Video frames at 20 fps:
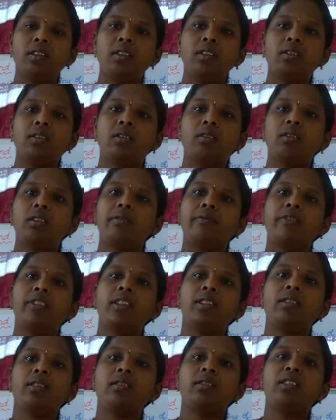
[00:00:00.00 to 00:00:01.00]
So if it
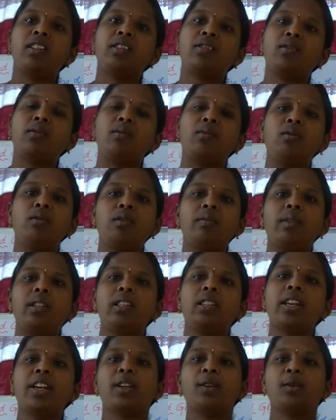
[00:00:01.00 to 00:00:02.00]
is in school
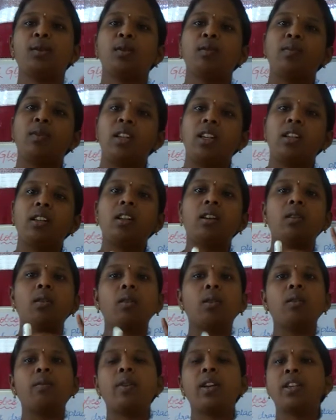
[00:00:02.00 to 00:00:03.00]
means I used to bring the
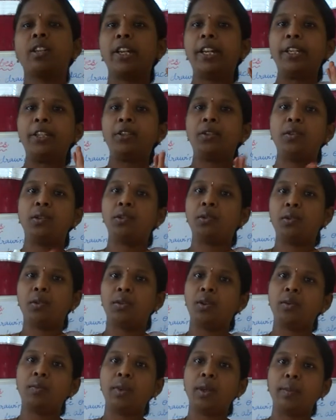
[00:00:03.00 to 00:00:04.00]
globe and I used to show
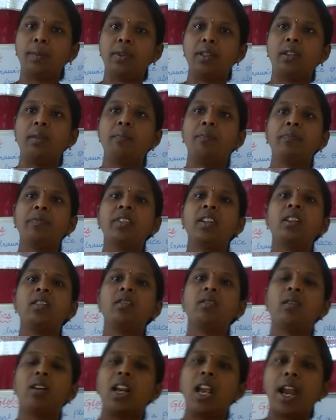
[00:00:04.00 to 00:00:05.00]
you people.
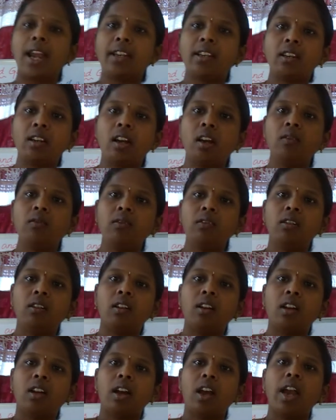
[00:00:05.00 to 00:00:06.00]
So right now
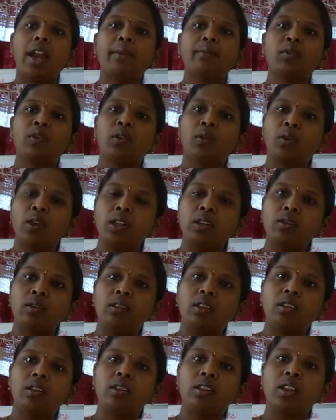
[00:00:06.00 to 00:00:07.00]
I am showing
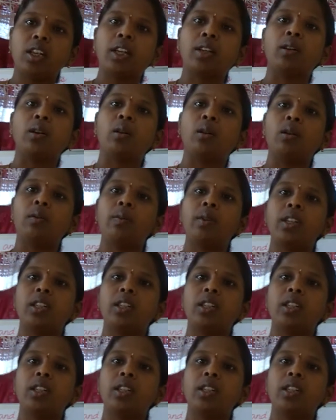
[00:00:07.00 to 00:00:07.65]
a globe